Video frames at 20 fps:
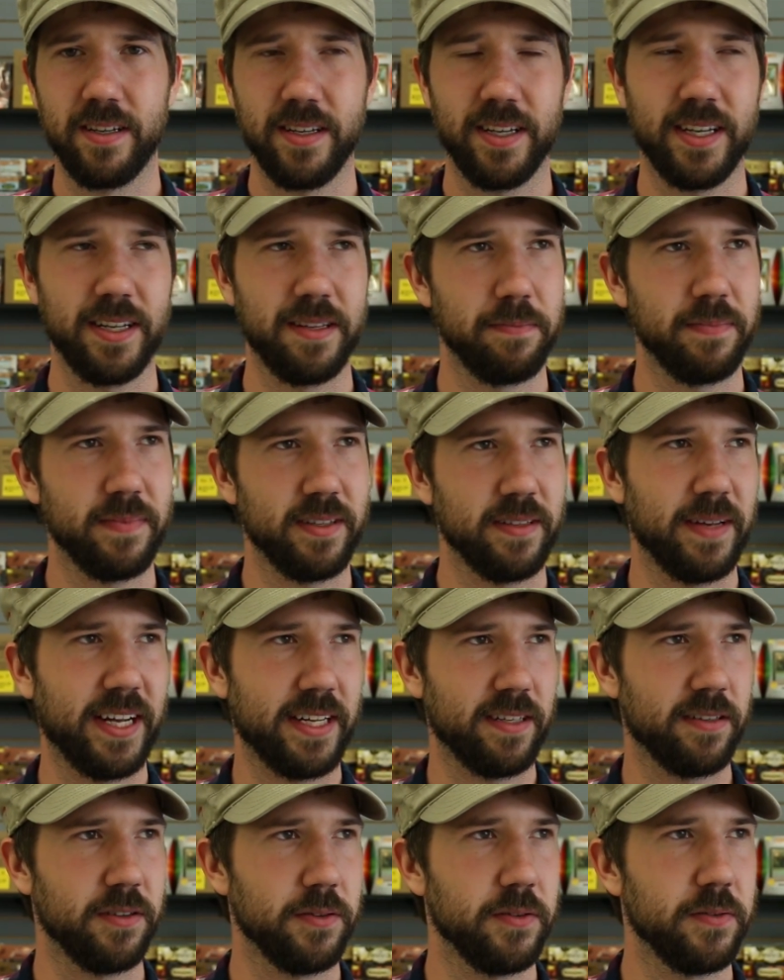You get them
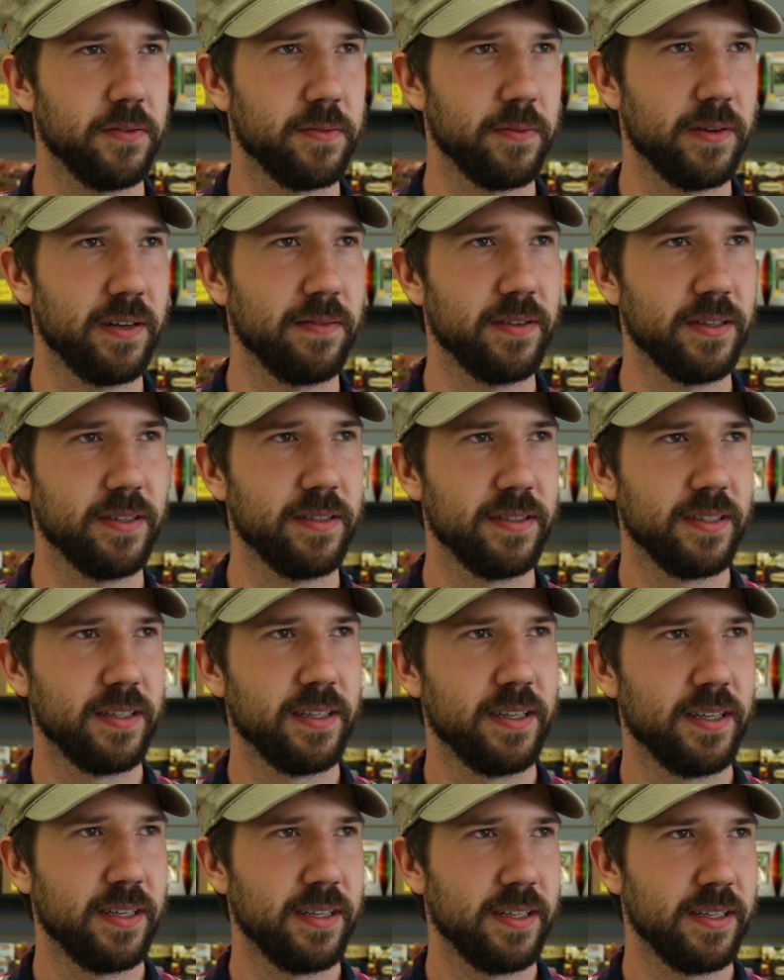like dudes whenever
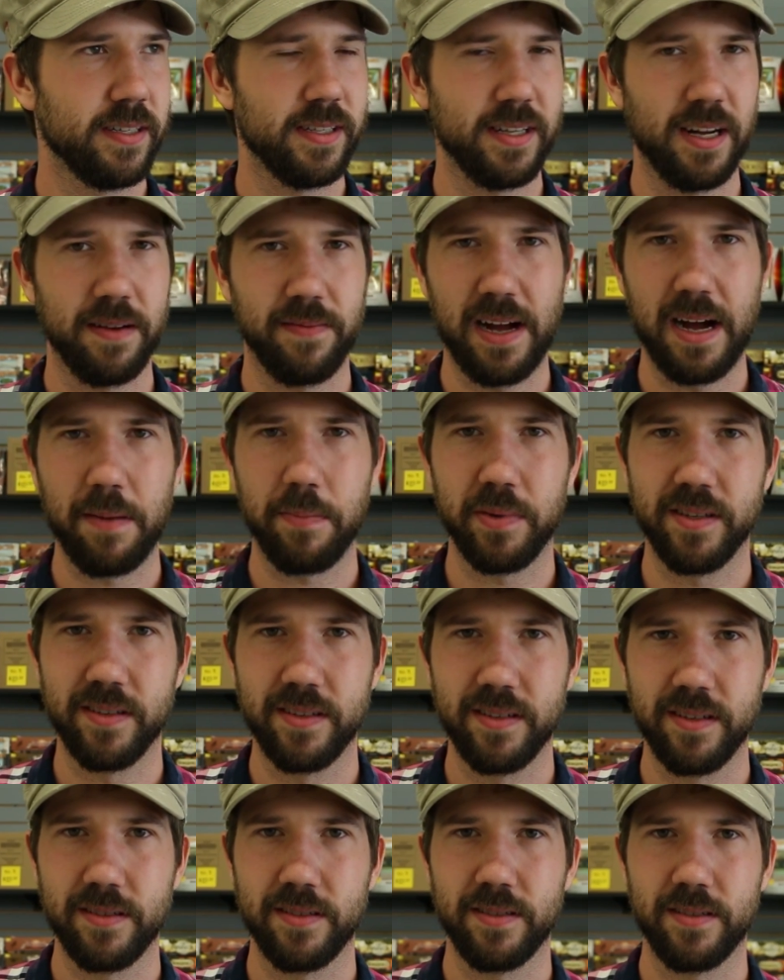stuff
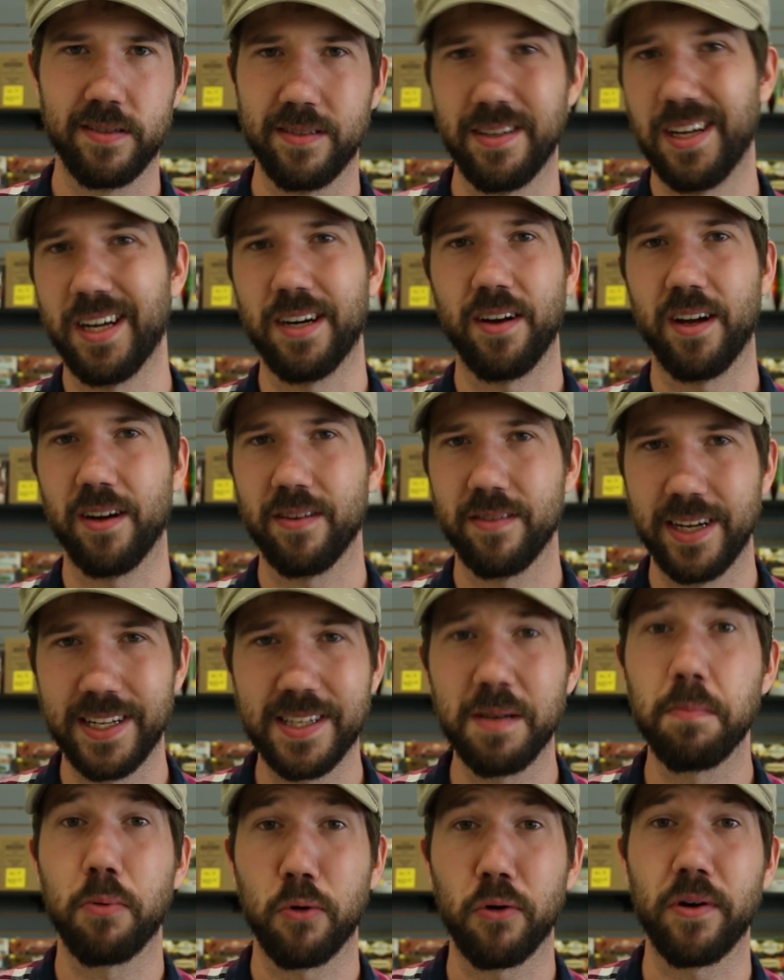happens. I don't know.
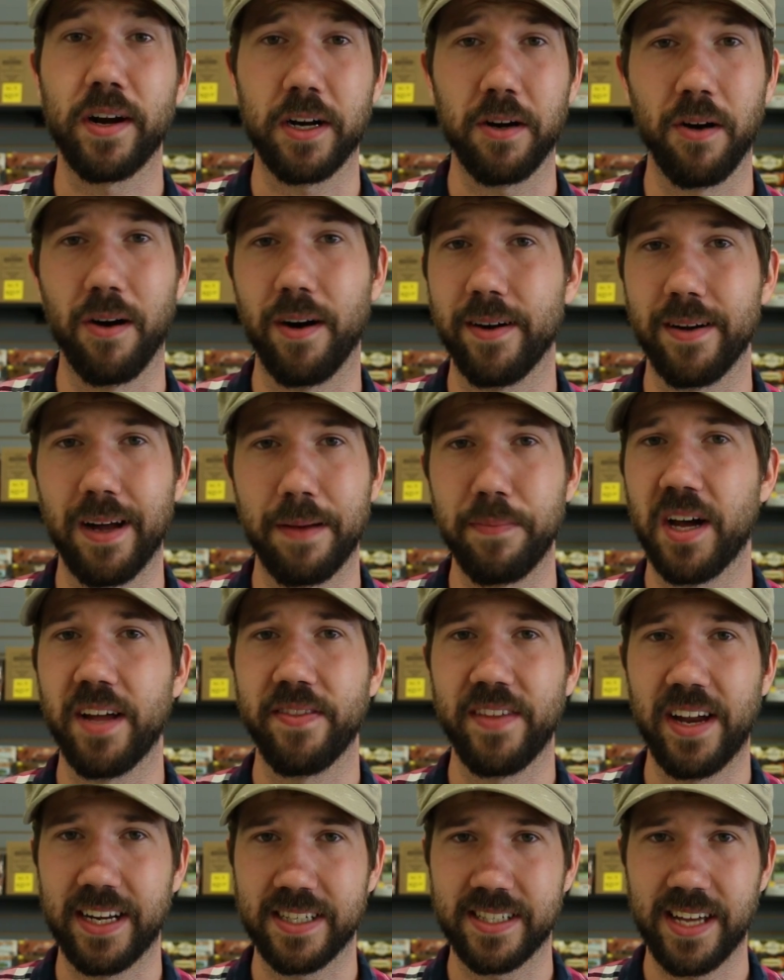It's a boring card. I'm
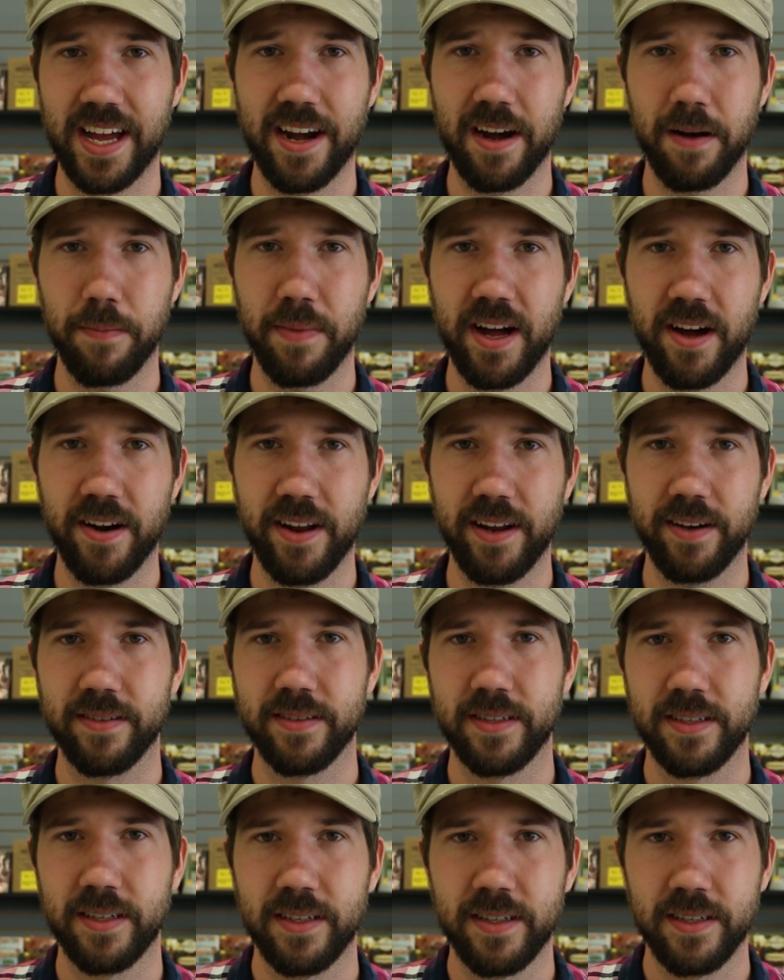not that excited about it.
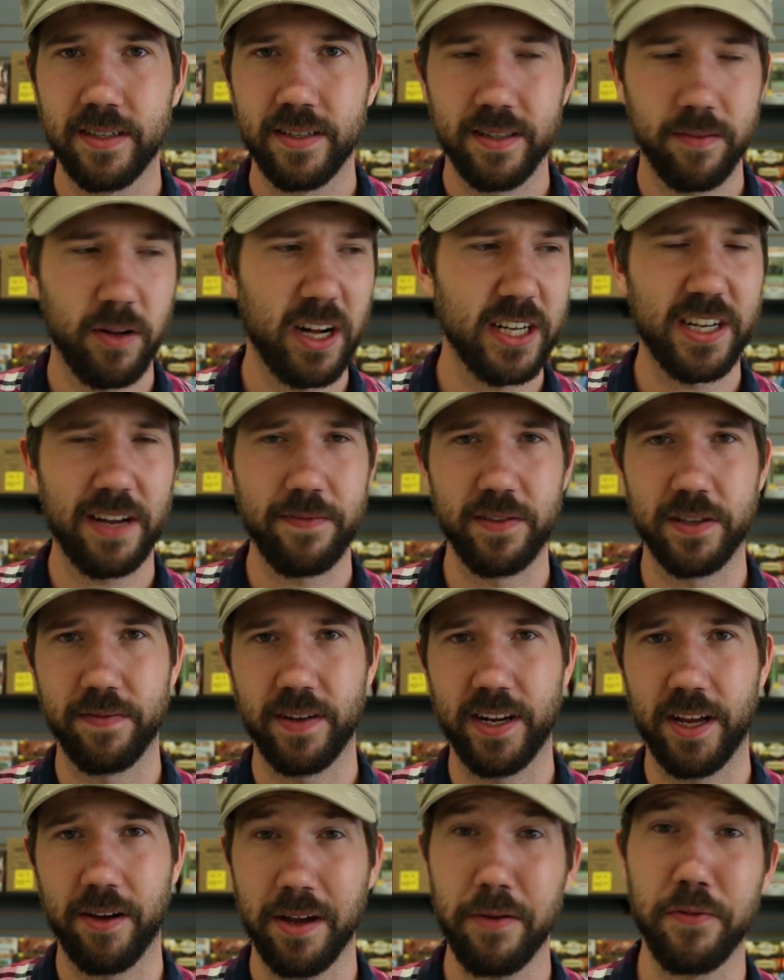Watch Evan's
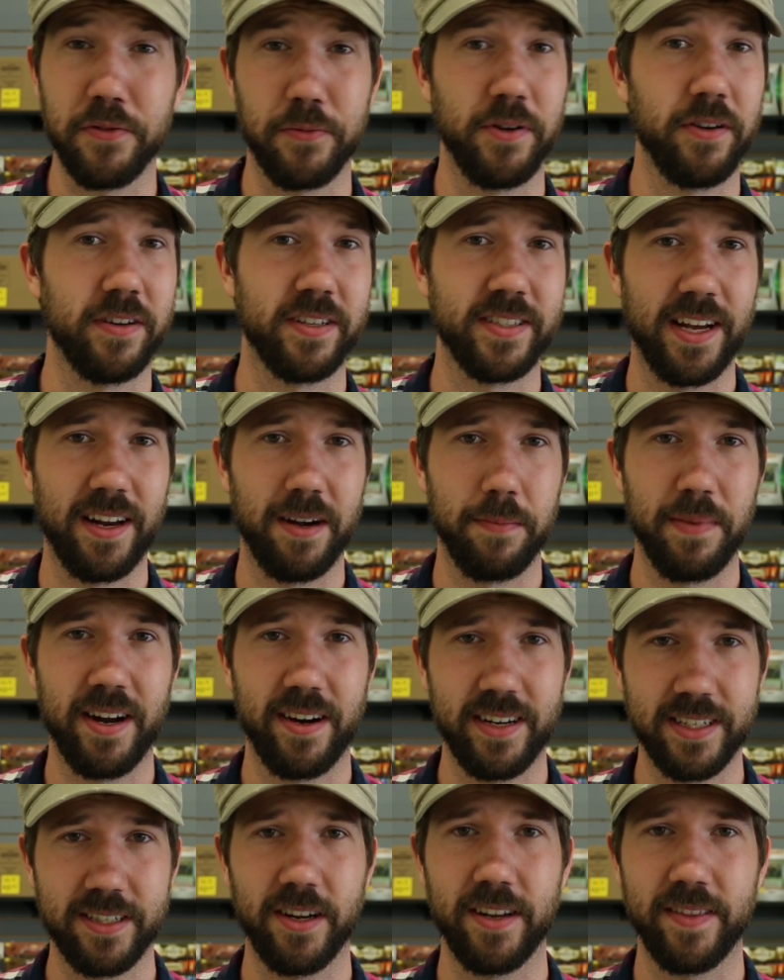video. He was real excited
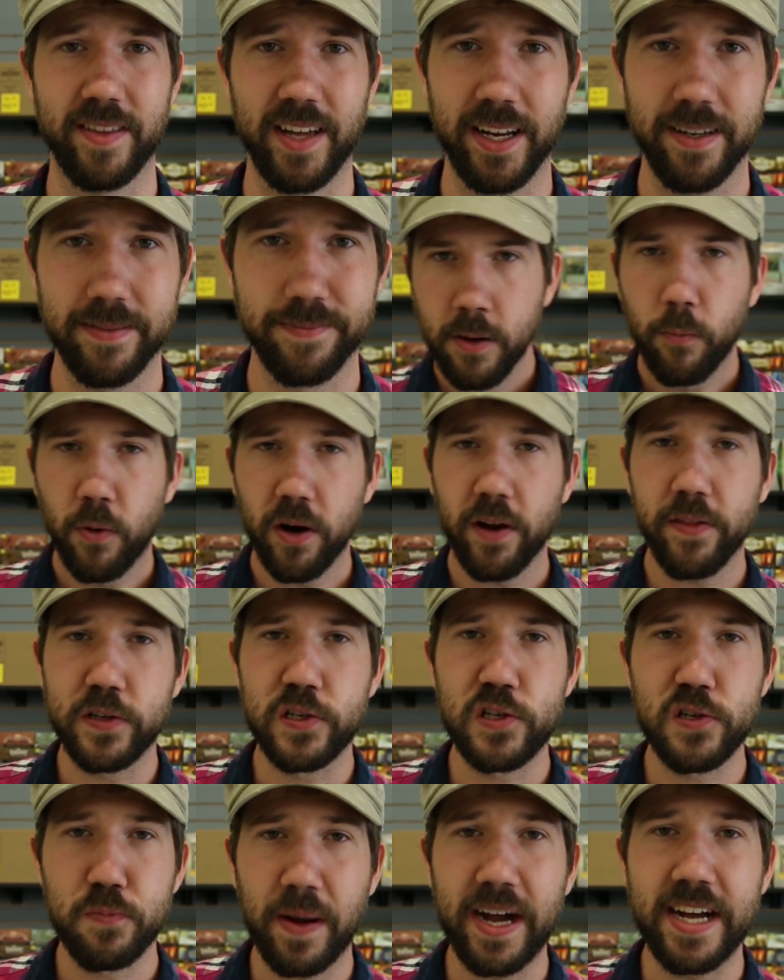about it. He's good at that. One of the
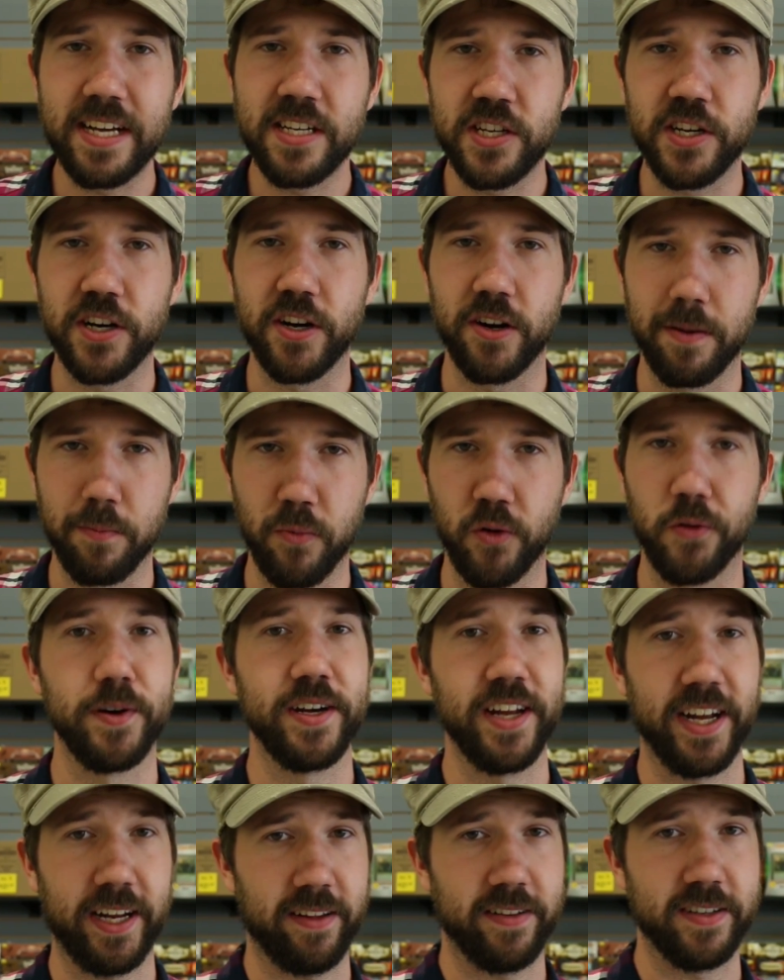spicier and more
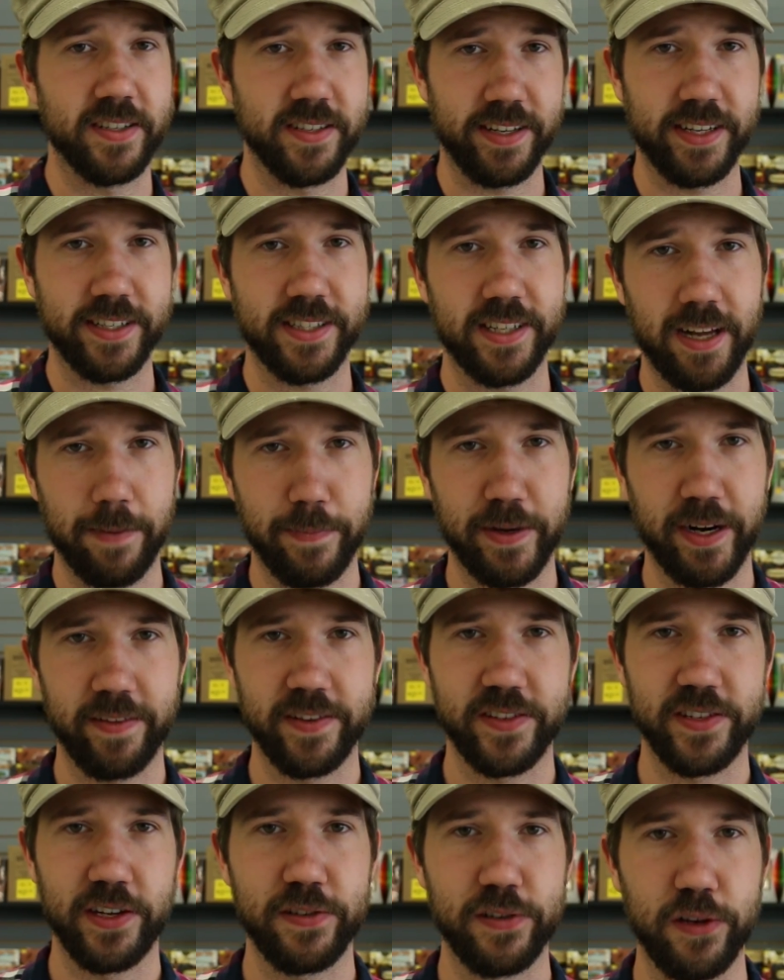ridiculous things to come out of
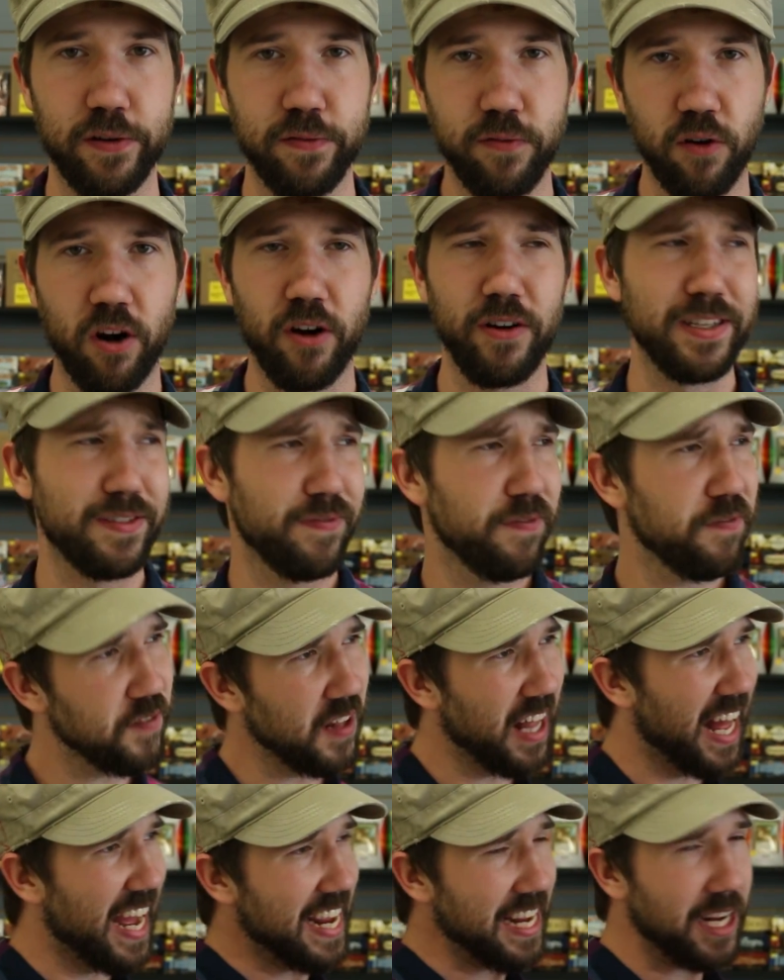the set so far is
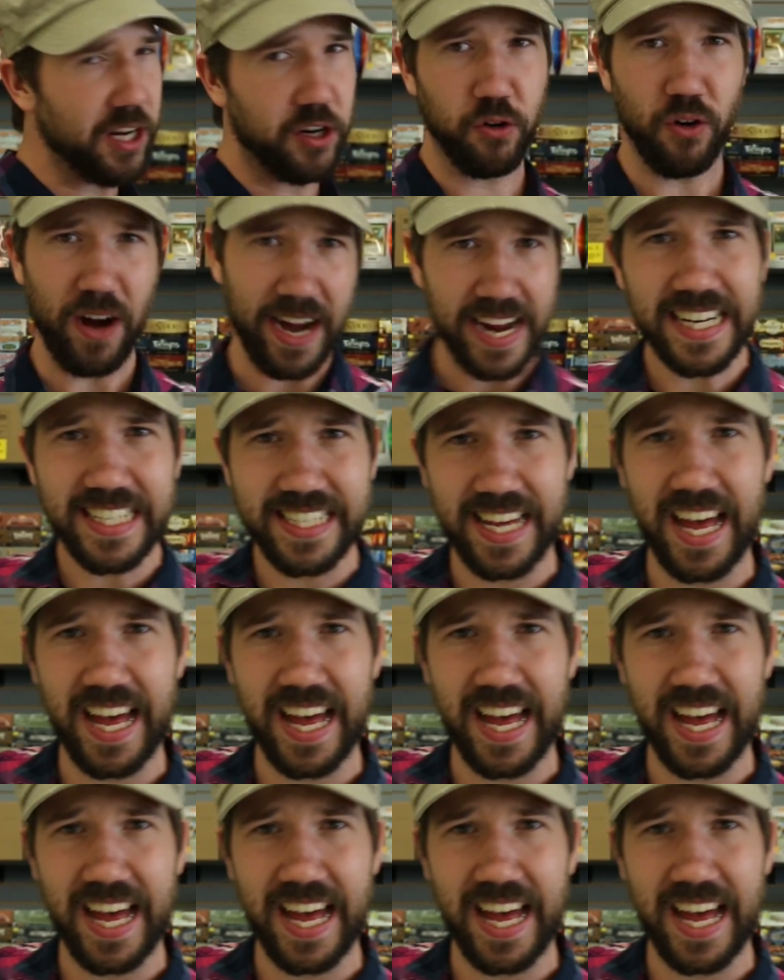Flying Crane